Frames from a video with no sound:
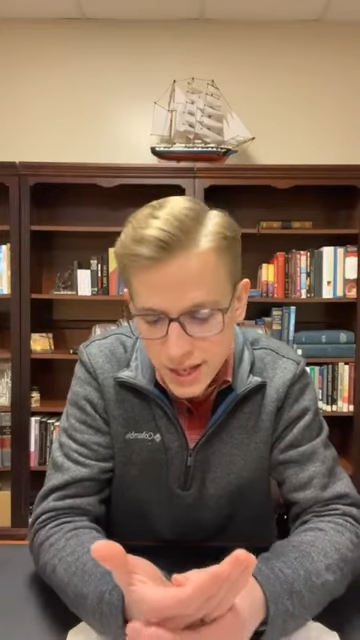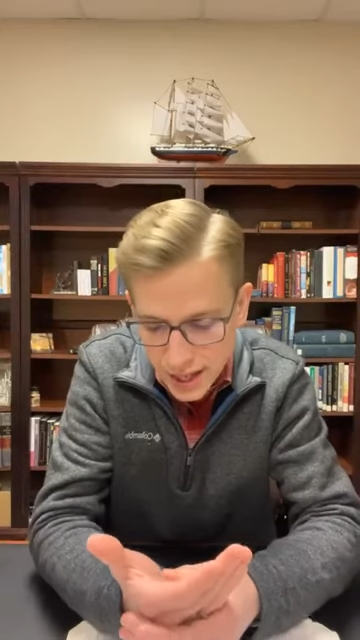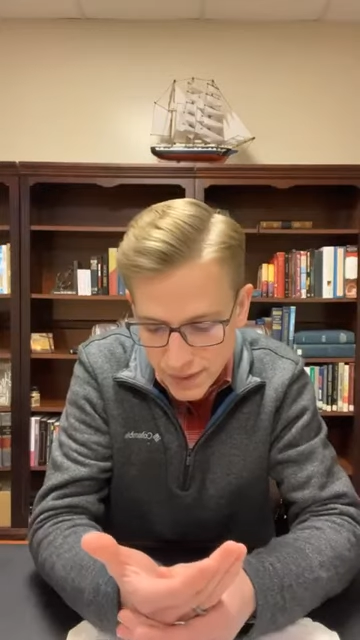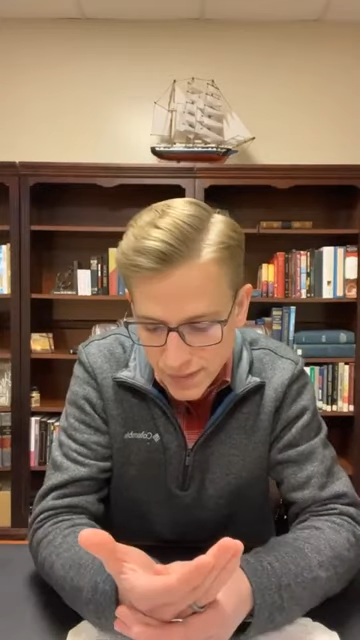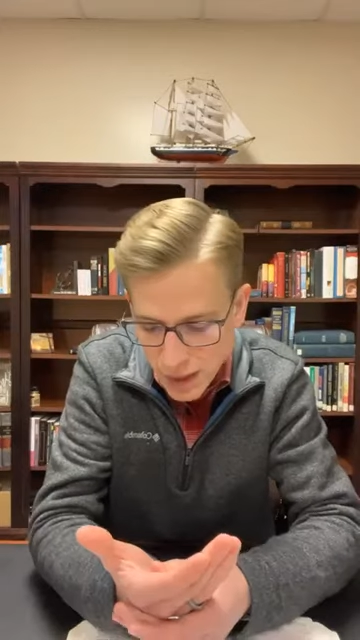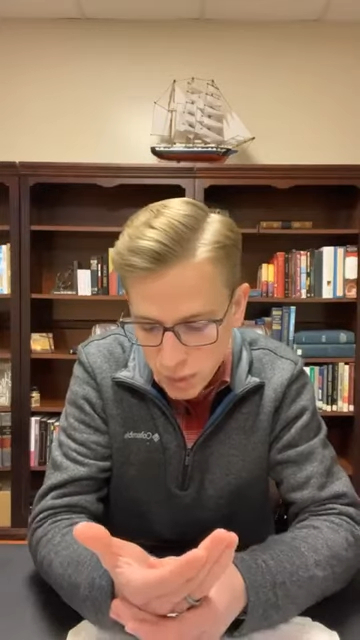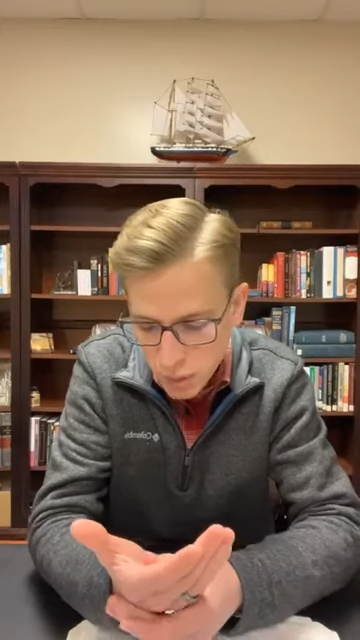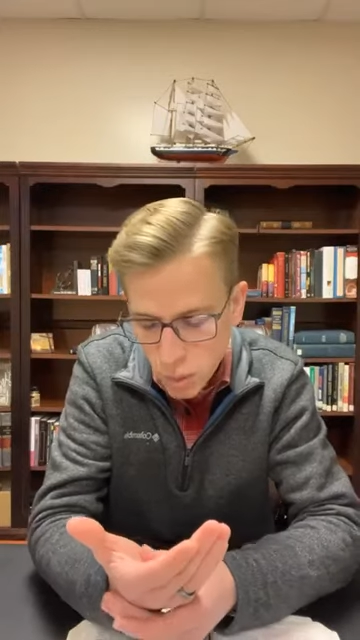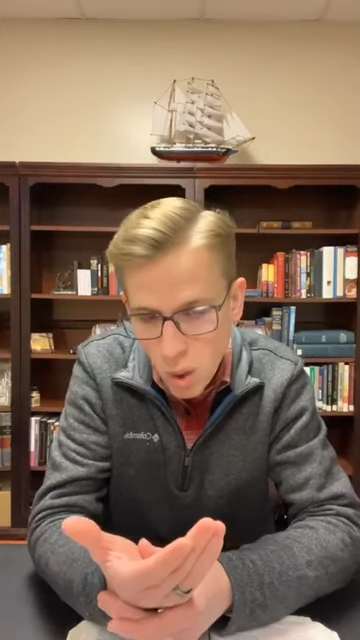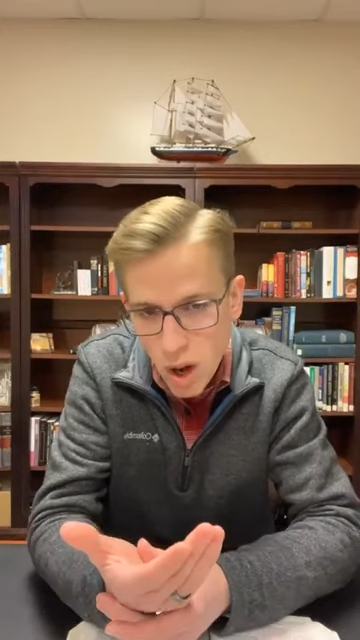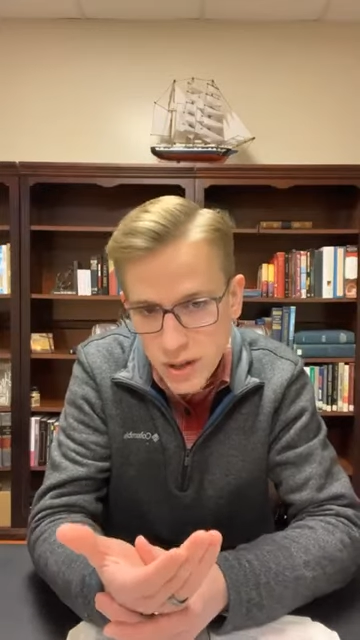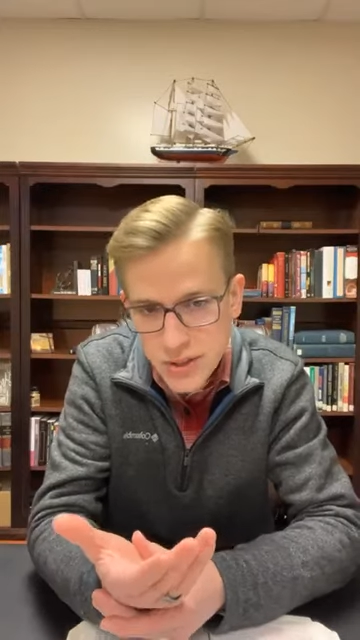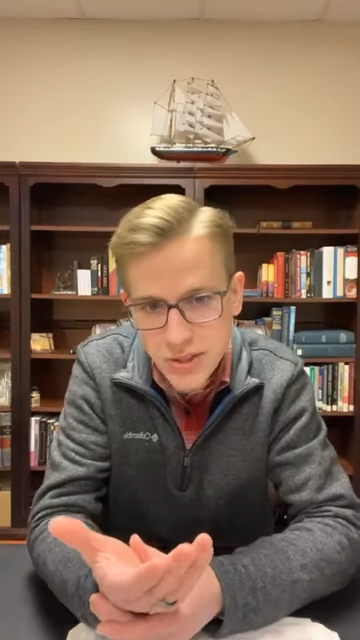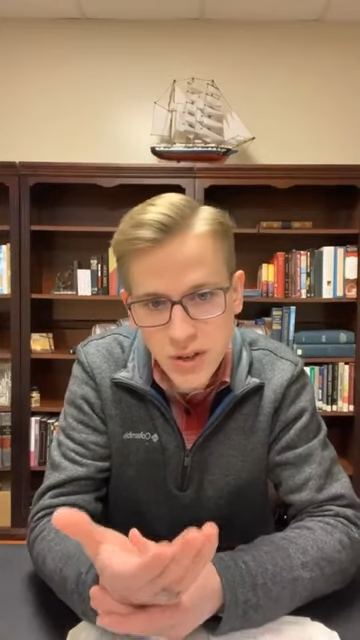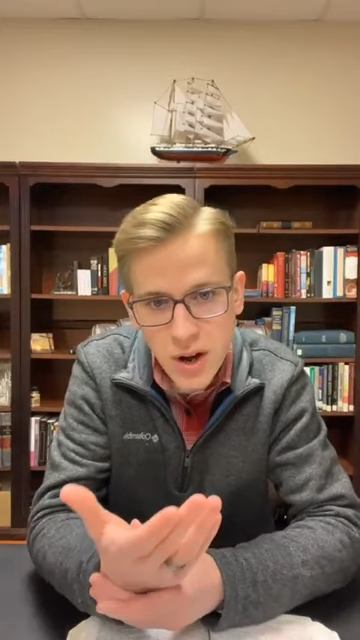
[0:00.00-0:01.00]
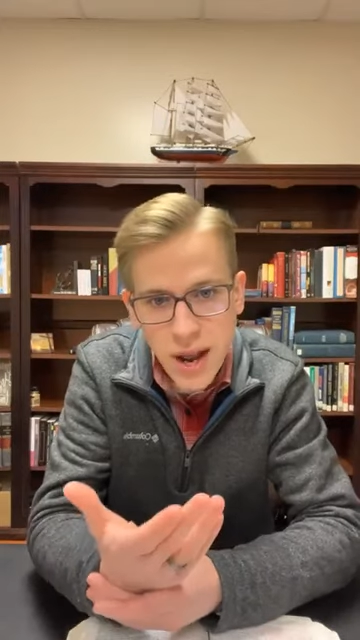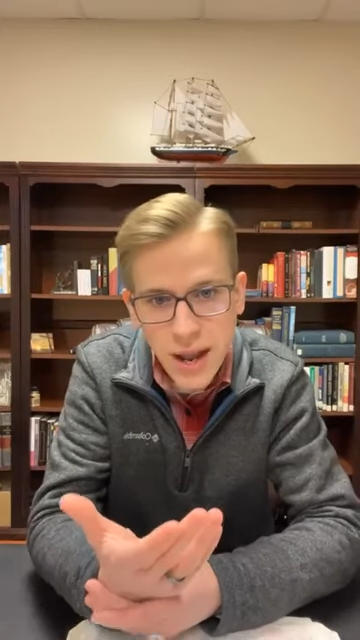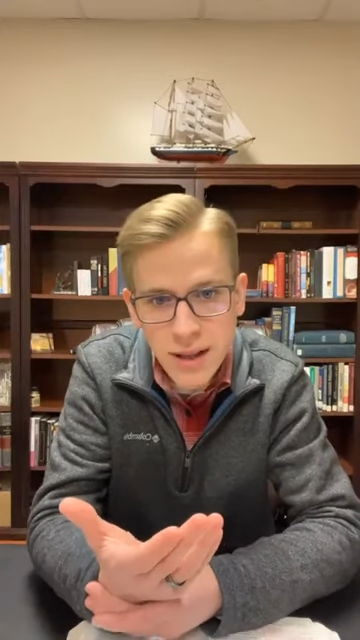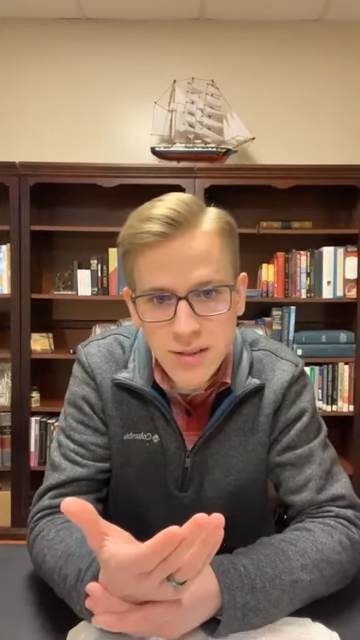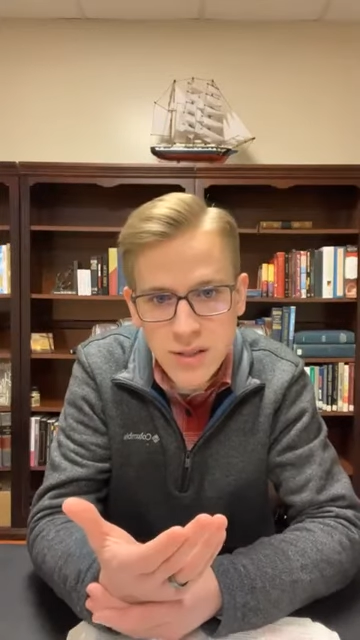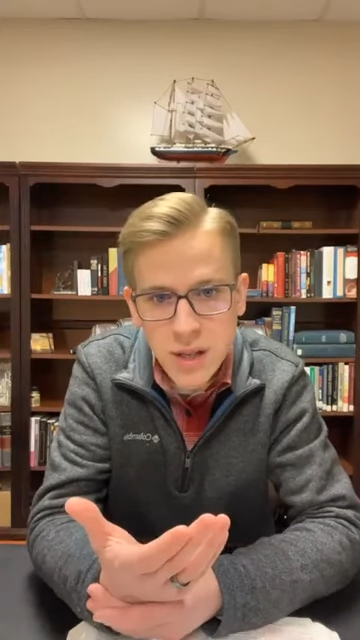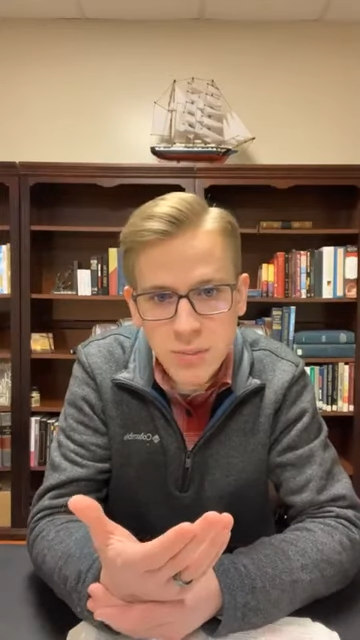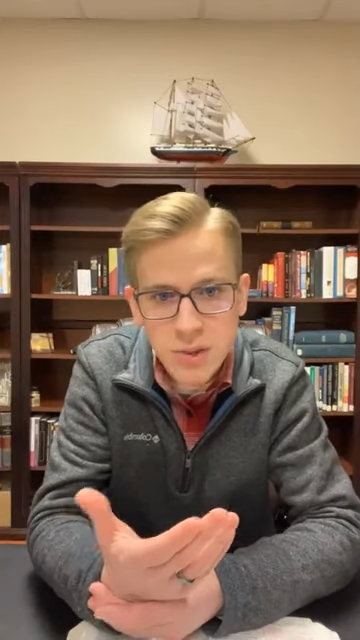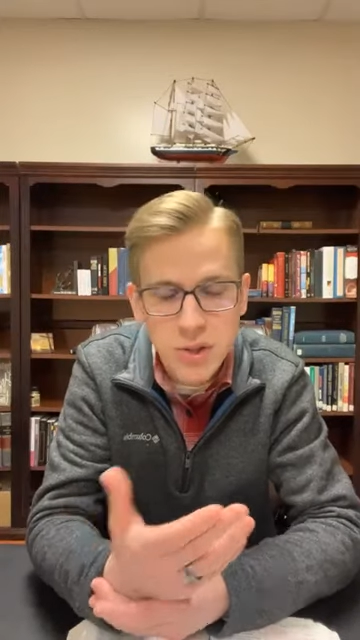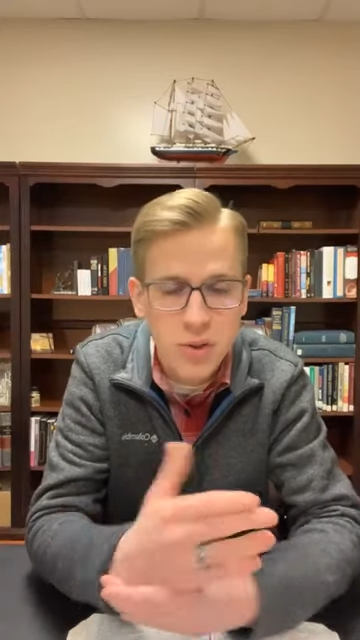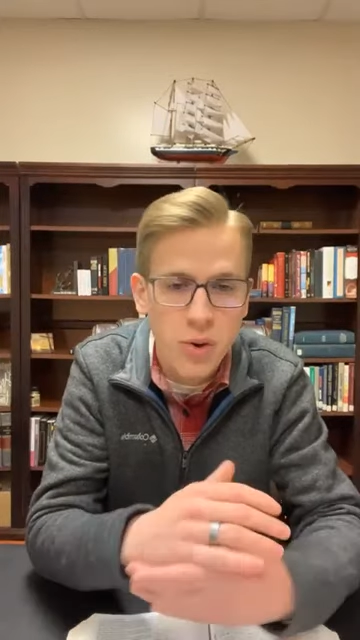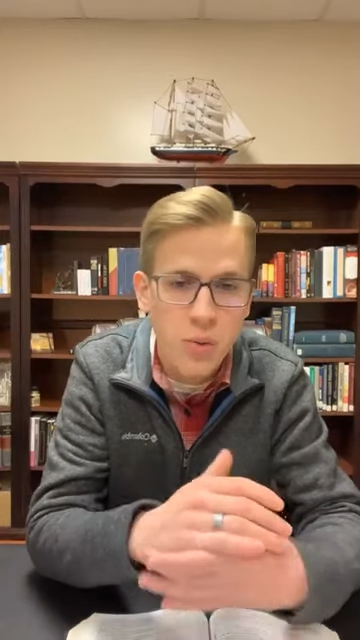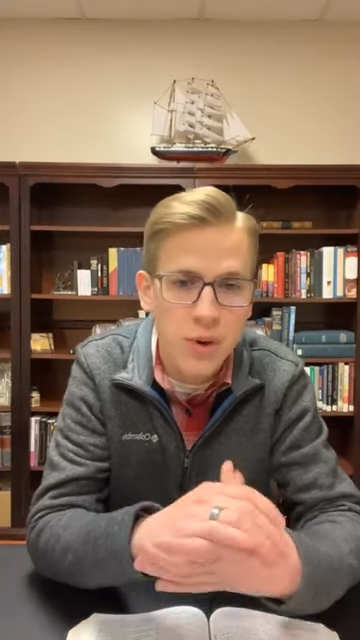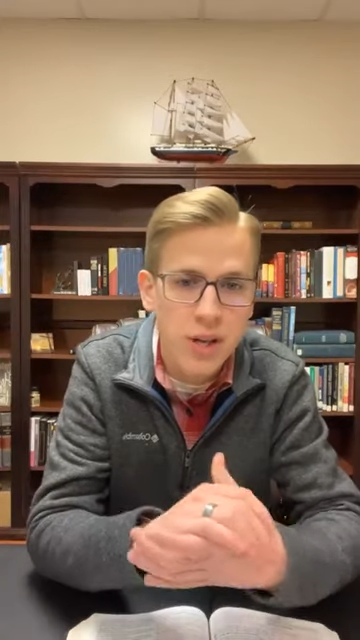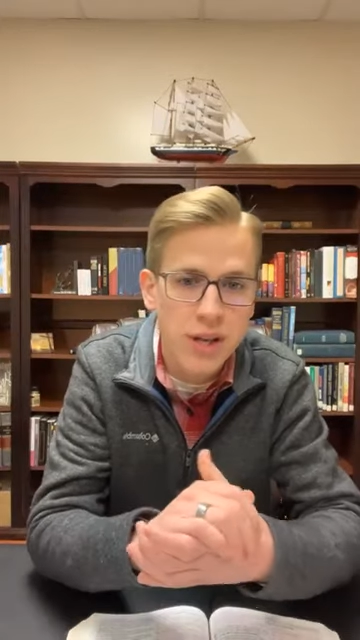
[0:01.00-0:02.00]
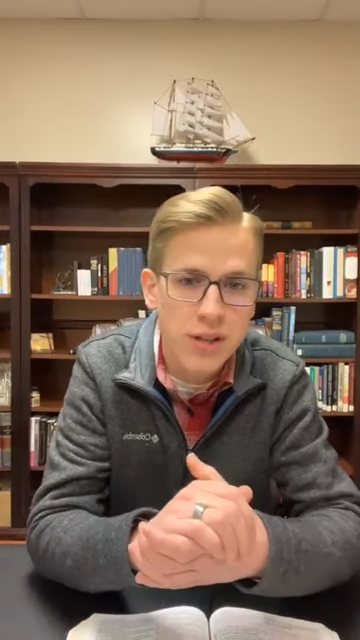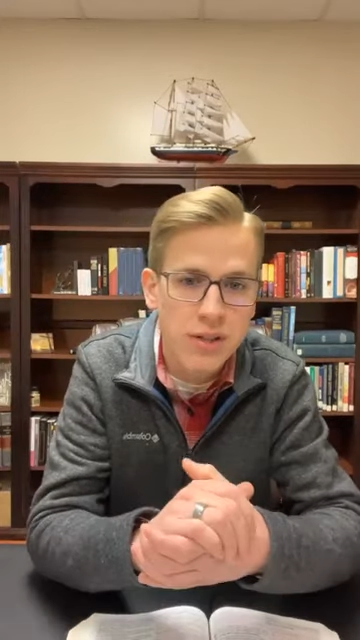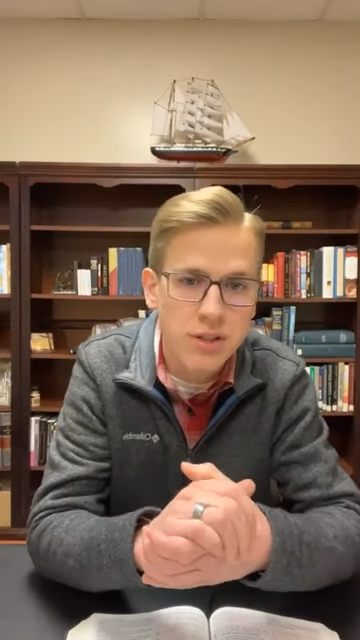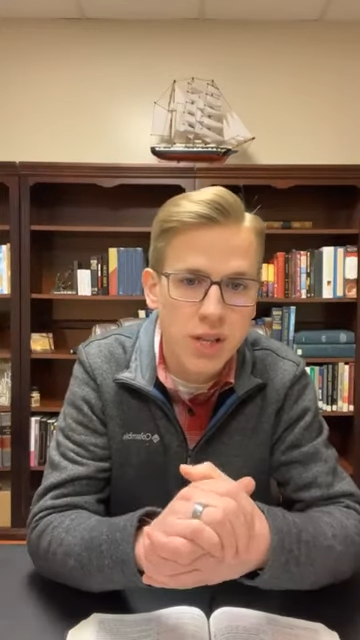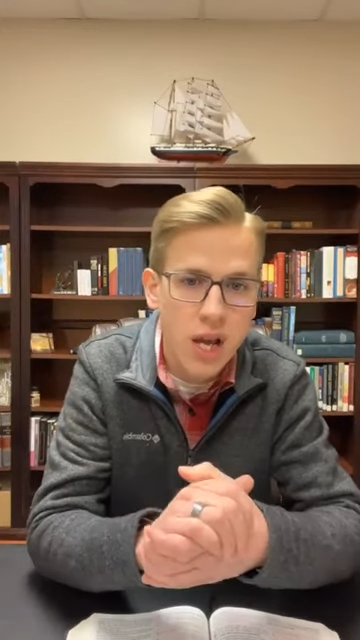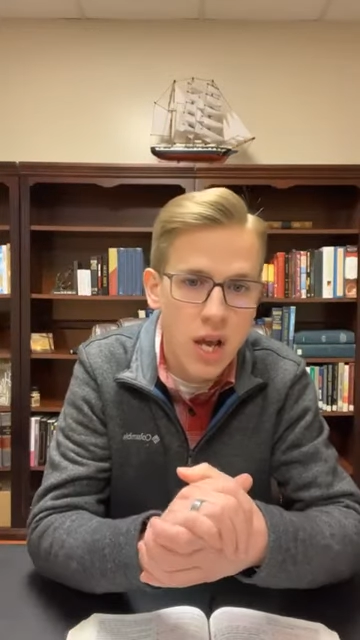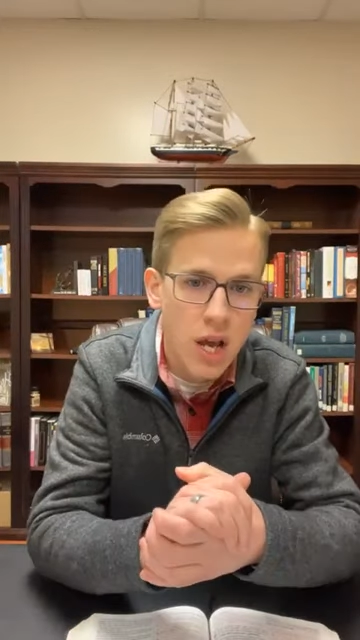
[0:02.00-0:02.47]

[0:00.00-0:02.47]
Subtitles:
and they would wash their hands up to the wrist.